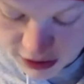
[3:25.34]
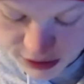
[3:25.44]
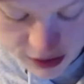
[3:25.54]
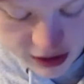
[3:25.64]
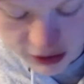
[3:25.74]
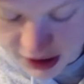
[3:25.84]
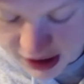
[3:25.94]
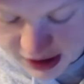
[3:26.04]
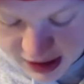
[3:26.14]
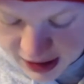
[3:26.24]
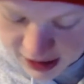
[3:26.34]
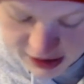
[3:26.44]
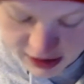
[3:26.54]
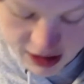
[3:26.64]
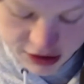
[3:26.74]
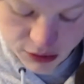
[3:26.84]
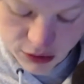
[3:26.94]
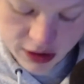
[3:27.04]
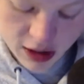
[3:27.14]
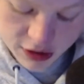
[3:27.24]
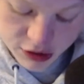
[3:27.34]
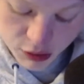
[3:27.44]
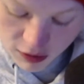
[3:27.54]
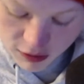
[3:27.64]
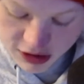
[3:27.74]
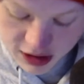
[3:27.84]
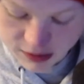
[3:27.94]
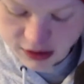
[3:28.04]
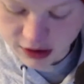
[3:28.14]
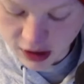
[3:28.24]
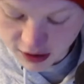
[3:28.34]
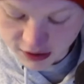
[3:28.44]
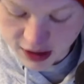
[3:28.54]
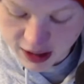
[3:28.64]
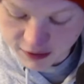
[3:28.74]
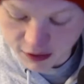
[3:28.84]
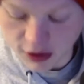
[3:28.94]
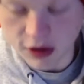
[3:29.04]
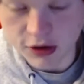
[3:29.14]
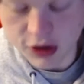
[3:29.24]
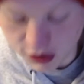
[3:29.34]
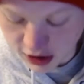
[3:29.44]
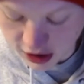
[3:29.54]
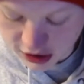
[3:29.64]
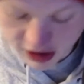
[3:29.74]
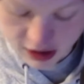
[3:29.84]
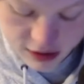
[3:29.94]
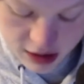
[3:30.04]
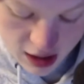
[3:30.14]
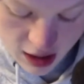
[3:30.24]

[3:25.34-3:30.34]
But you look at T. Higgins last week, 12 receptions, 194 yards, 2 touchdowns.